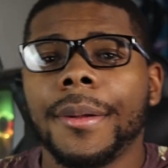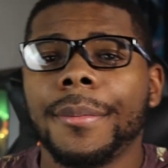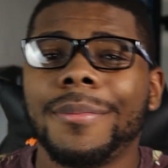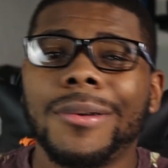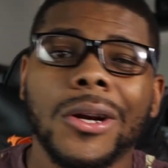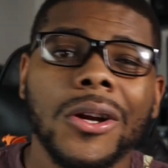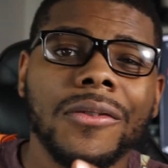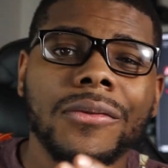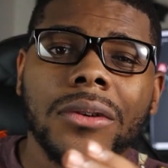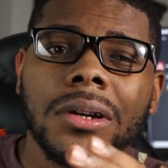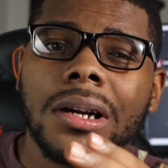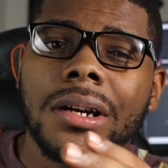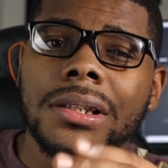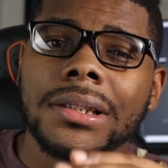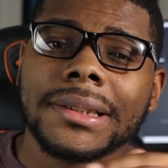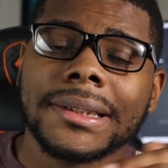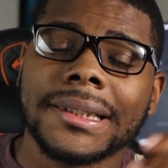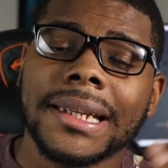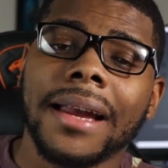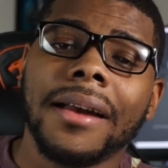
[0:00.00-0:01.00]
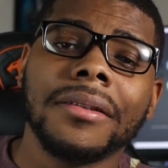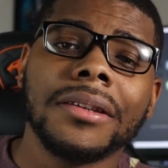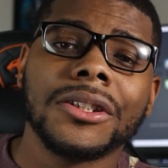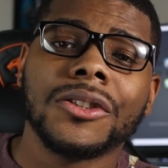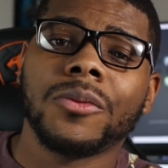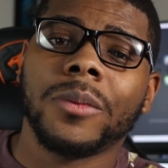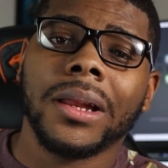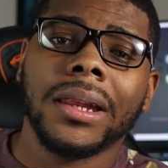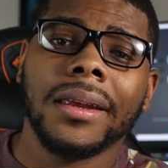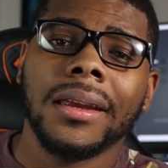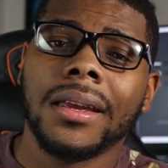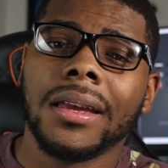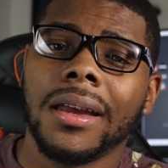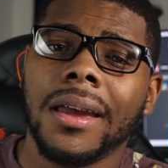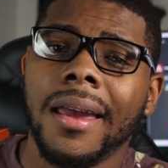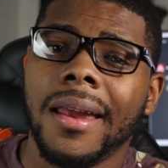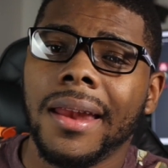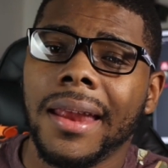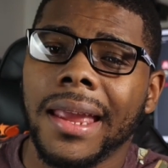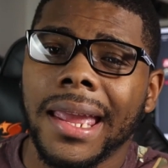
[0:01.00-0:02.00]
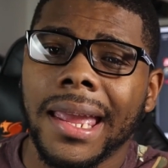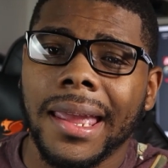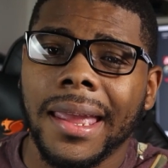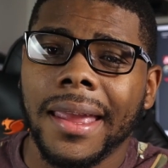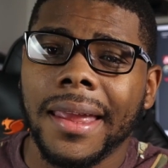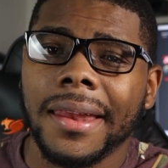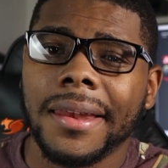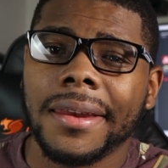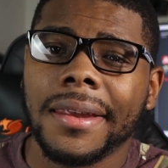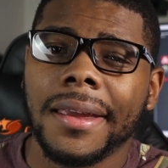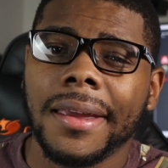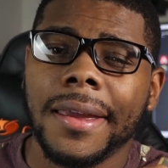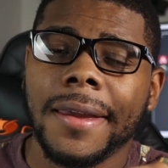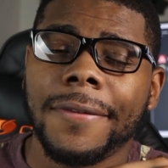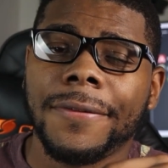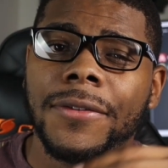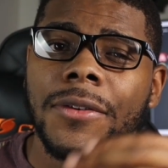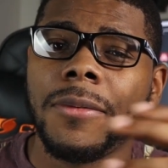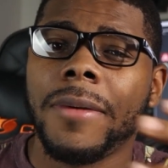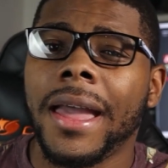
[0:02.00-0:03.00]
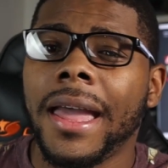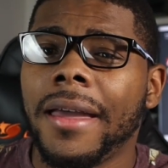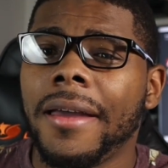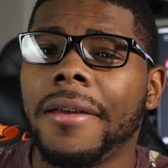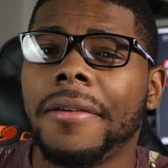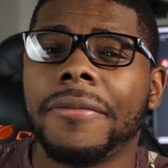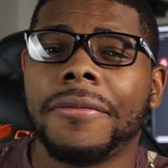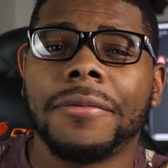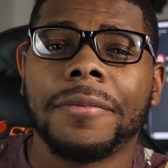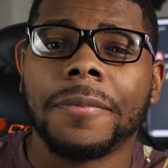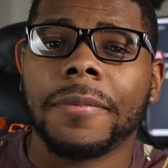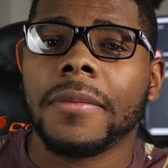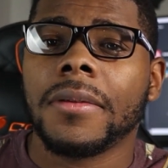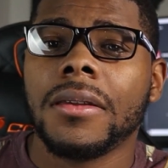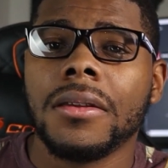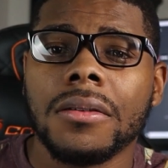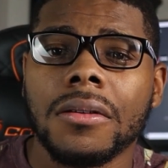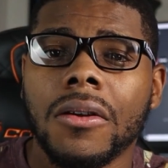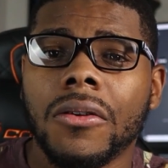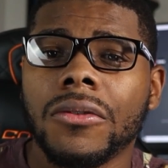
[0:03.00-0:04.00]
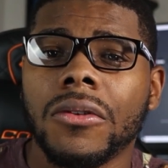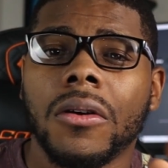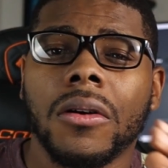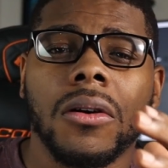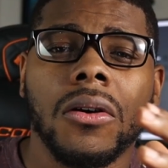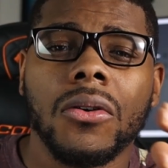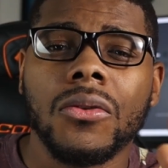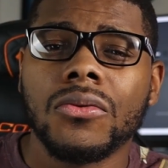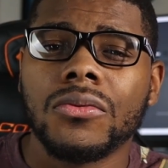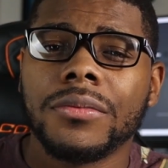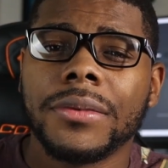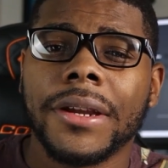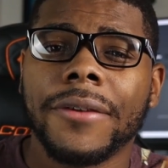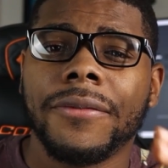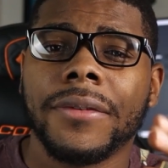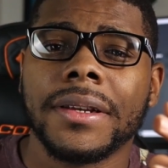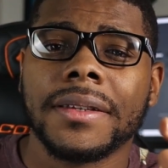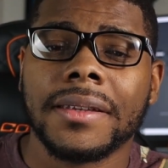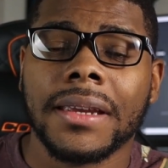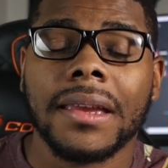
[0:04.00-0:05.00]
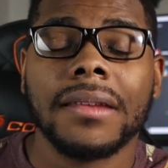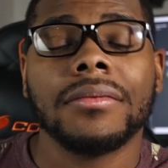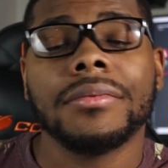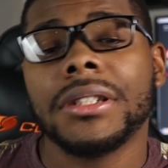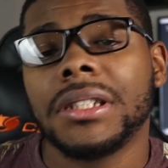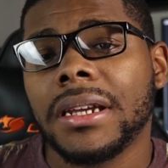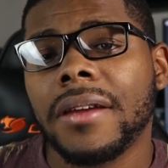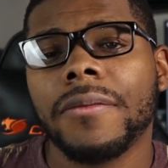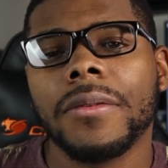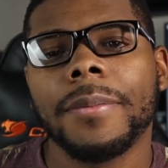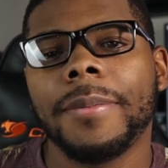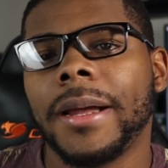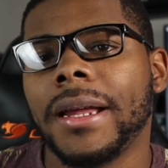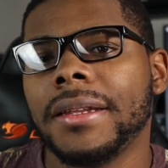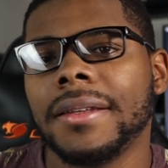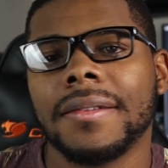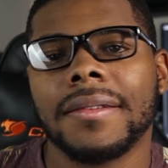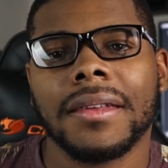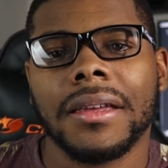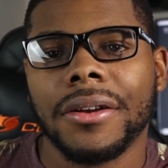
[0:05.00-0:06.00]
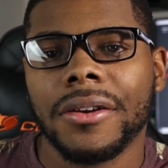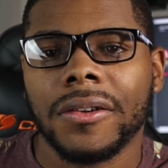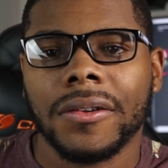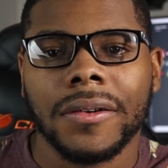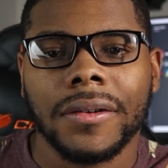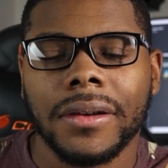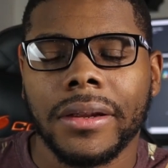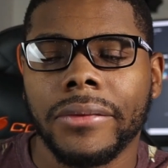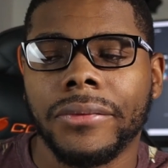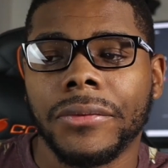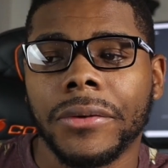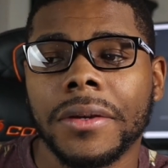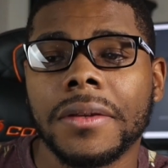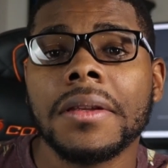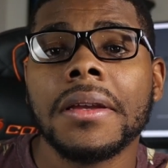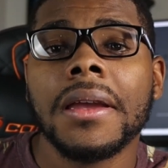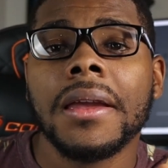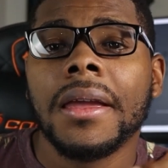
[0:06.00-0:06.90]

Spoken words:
But overall, the sound is really good, and if you have, you know, your own different taste, which everybody's ears are different,